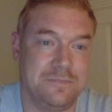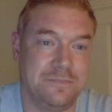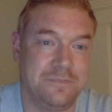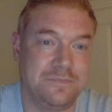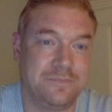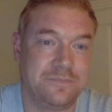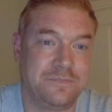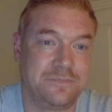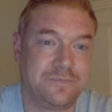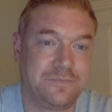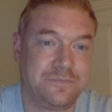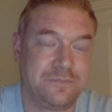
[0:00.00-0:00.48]

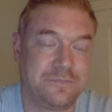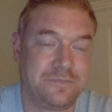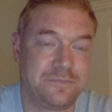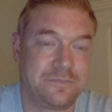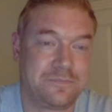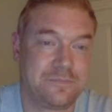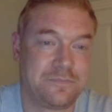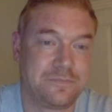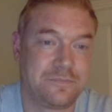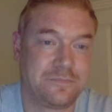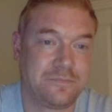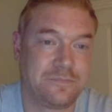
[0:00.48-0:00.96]

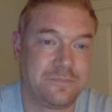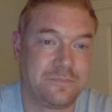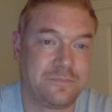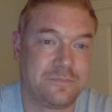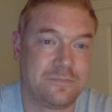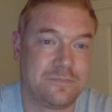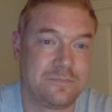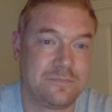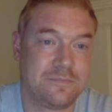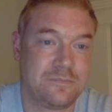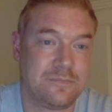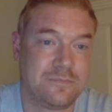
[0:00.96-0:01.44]

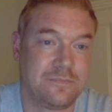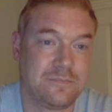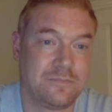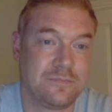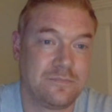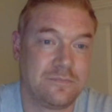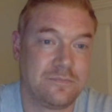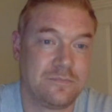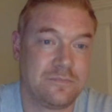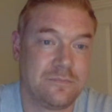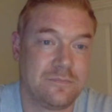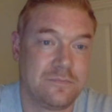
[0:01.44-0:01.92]

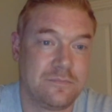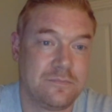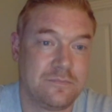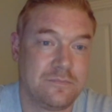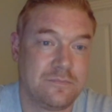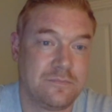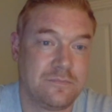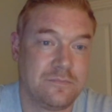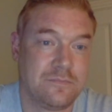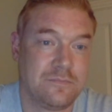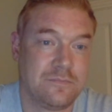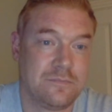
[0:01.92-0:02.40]

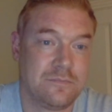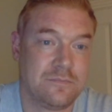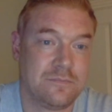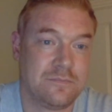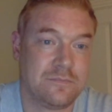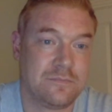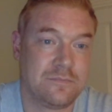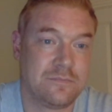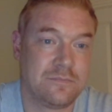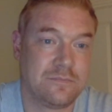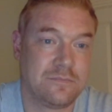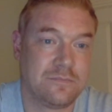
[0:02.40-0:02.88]

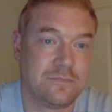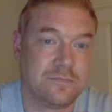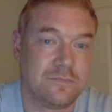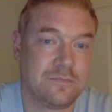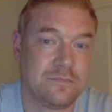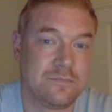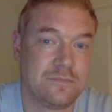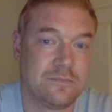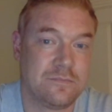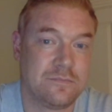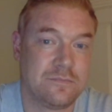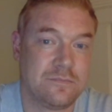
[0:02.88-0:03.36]

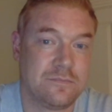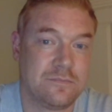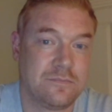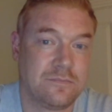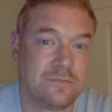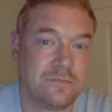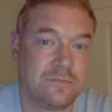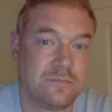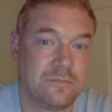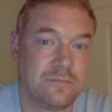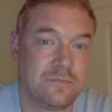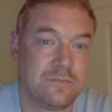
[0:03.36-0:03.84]

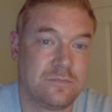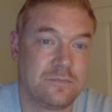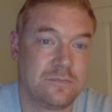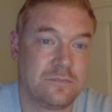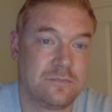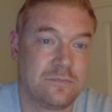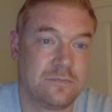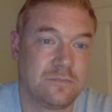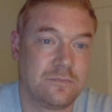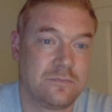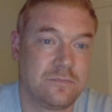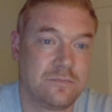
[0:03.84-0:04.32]

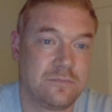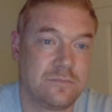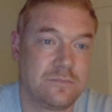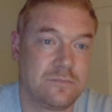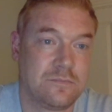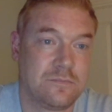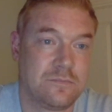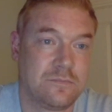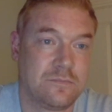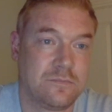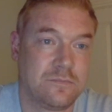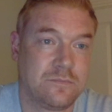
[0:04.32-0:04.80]

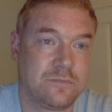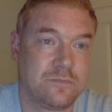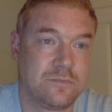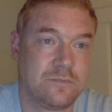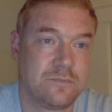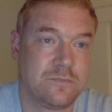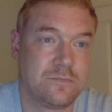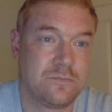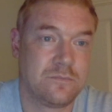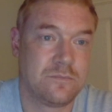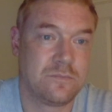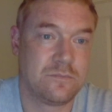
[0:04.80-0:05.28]

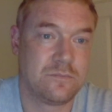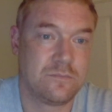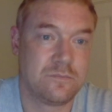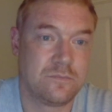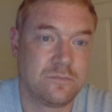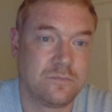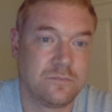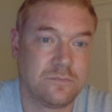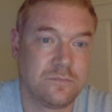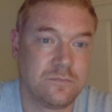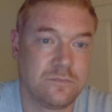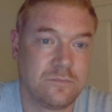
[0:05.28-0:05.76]

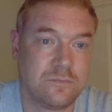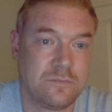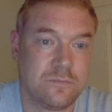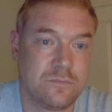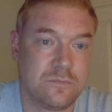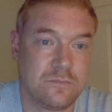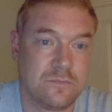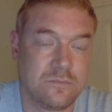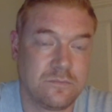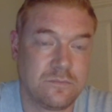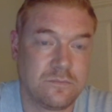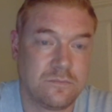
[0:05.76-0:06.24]

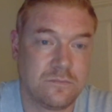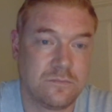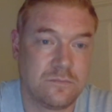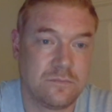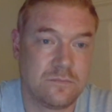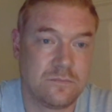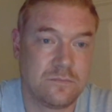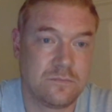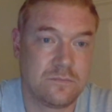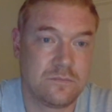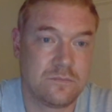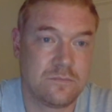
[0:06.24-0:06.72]

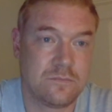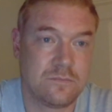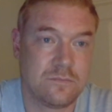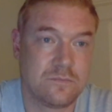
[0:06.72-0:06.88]
This person isn't speaking.